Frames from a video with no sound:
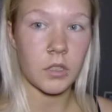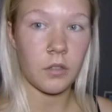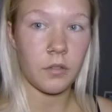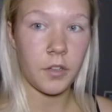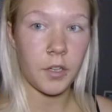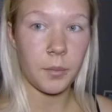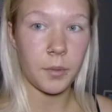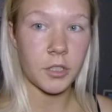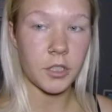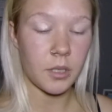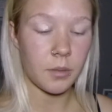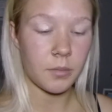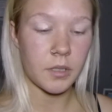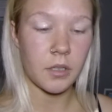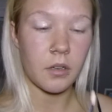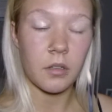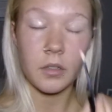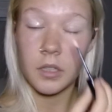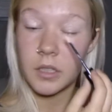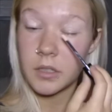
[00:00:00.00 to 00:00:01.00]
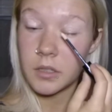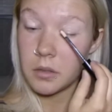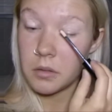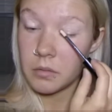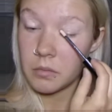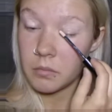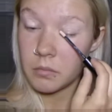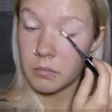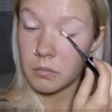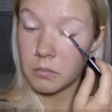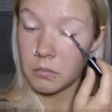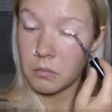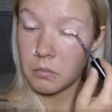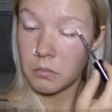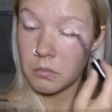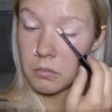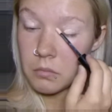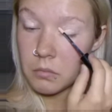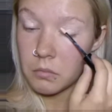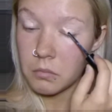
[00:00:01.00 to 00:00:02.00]
Very much comes out on this.
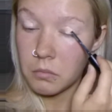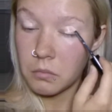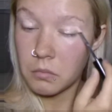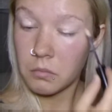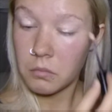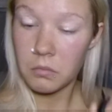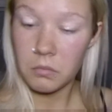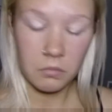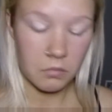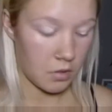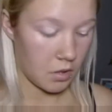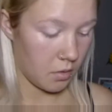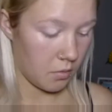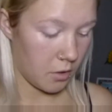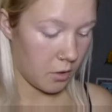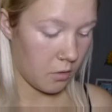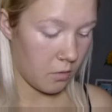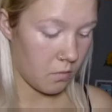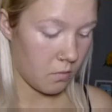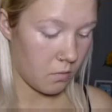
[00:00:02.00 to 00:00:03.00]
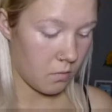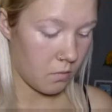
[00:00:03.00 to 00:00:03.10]
There we go.